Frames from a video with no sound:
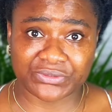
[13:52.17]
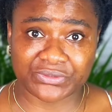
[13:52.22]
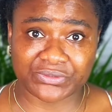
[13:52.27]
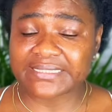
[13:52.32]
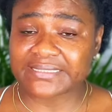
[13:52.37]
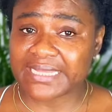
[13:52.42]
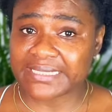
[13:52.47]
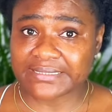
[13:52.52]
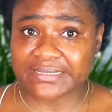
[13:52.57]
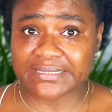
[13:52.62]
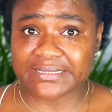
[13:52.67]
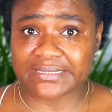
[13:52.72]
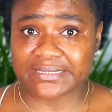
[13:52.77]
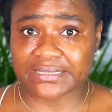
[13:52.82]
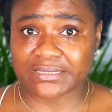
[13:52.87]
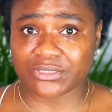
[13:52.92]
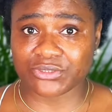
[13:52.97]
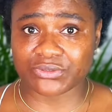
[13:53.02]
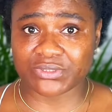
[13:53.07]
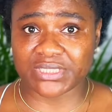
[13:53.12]
And that is
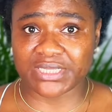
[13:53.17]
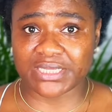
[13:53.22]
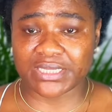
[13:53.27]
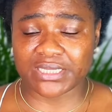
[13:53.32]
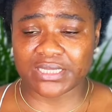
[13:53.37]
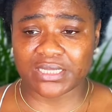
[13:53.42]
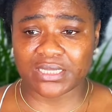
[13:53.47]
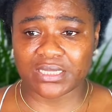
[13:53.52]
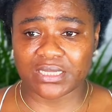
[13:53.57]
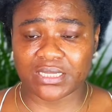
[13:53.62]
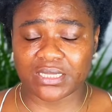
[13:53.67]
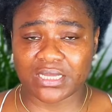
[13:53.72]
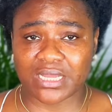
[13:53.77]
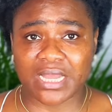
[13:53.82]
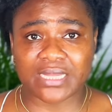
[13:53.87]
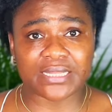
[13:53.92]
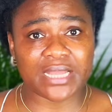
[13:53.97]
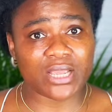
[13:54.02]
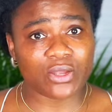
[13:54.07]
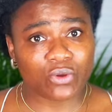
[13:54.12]
it today.
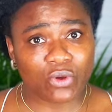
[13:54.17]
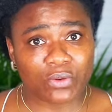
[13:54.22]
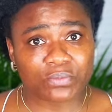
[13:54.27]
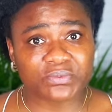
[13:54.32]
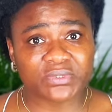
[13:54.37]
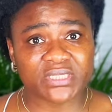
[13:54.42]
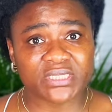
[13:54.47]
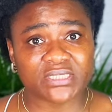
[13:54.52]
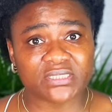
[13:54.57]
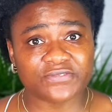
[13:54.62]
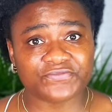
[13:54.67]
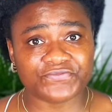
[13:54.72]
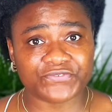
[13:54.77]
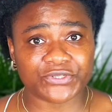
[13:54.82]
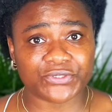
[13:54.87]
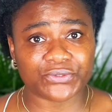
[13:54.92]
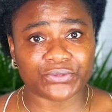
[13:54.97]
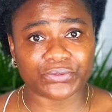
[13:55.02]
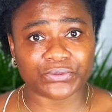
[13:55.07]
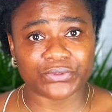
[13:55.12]
And I hope this
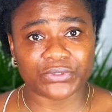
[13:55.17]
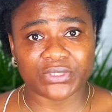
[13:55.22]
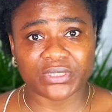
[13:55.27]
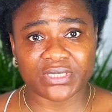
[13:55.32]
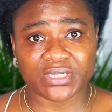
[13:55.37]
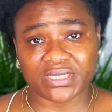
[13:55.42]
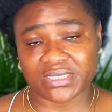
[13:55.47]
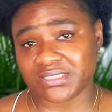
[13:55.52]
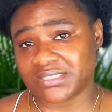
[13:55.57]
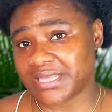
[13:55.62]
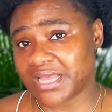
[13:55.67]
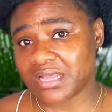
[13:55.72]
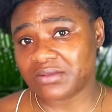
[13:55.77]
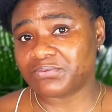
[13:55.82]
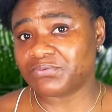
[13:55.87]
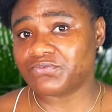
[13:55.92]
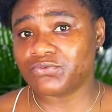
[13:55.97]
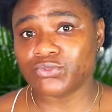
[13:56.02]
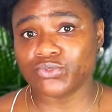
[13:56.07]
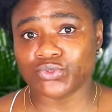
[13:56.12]
video is
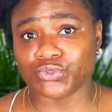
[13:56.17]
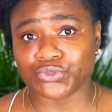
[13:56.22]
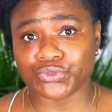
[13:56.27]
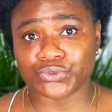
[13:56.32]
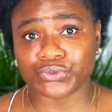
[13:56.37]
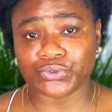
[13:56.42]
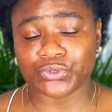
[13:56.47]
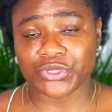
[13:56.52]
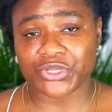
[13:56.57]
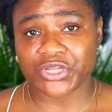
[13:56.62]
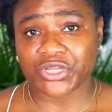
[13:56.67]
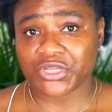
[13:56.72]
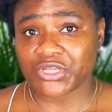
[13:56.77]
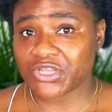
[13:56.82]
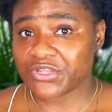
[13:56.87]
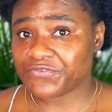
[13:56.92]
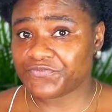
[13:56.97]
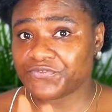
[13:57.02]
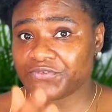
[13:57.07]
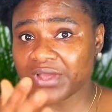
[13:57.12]
helpful to you.
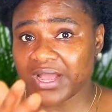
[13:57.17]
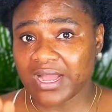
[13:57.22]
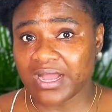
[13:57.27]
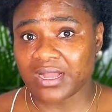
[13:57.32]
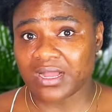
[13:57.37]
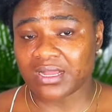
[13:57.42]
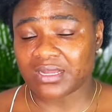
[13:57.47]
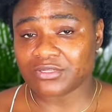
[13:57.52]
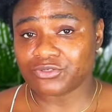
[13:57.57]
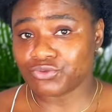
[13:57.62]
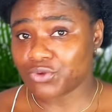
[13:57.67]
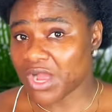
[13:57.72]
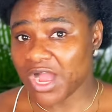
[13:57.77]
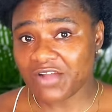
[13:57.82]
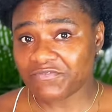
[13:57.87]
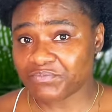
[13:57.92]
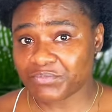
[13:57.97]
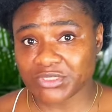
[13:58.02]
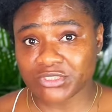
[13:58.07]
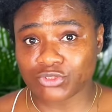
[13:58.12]
If you have
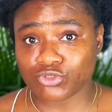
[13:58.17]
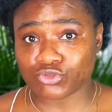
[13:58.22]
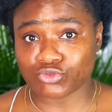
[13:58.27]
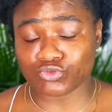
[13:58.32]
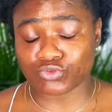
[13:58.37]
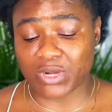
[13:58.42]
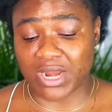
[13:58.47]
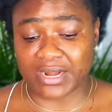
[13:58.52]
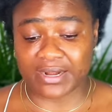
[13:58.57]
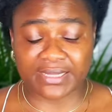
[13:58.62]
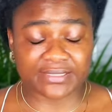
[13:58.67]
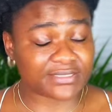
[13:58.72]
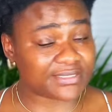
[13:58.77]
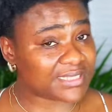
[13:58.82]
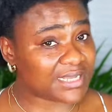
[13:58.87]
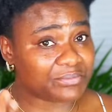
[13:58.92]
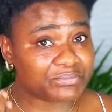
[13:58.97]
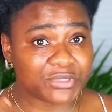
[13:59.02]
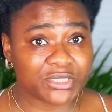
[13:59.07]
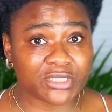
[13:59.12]
money to throw around,
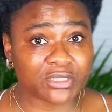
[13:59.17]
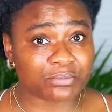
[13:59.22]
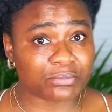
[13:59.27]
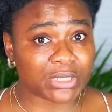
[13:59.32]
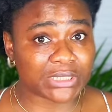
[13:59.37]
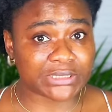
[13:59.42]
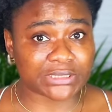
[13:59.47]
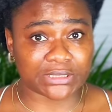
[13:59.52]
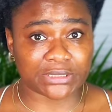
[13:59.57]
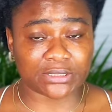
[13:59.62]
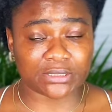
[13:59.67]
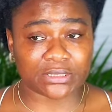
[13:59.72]
send me the money.